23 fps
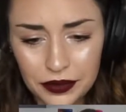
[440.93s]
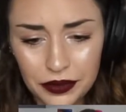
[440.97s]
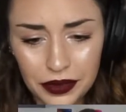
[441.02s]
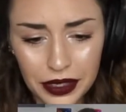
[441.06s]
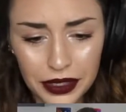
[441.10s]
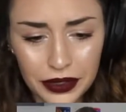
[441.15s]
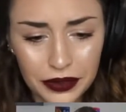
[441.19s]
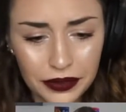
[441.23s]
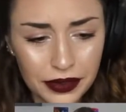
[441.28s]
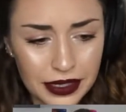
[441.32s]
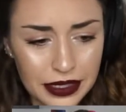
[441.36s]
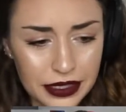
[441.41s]

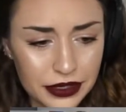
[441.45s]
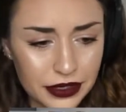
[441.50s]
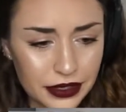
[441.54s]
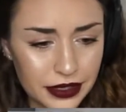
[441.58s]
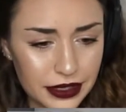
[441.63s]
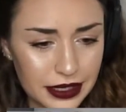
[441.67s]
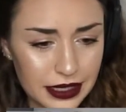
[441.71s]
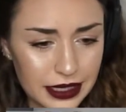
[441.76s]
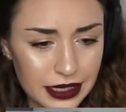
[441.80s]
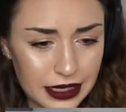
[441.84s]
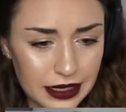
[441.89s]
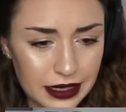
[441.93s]
waterfalls just
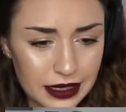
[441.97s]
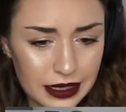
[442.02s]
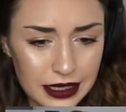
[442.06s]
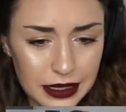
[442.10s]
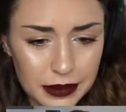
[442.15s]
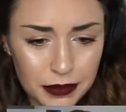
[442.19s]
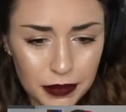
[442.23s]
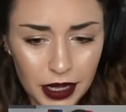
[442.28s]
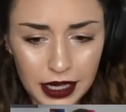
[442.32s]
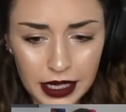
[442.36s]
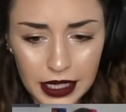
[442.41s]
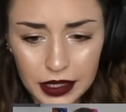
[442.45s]
like
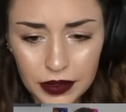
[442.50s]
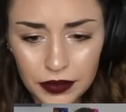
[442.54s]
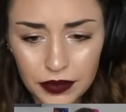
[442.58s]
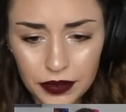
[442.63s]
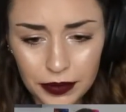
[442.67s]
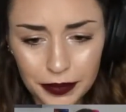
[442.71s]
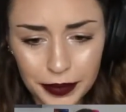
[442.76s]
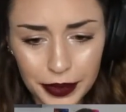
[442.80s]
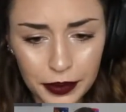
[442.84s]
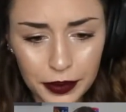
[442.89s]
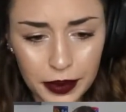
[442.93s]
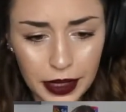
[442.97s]
spawning from
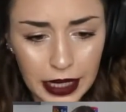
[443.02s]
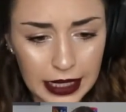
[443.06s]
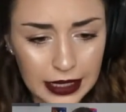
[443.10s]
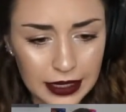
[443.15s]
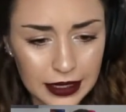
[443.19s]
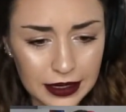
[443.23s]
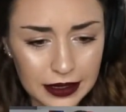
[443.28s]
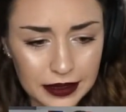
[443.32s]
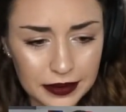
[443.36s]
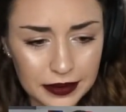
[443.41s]
nowhere.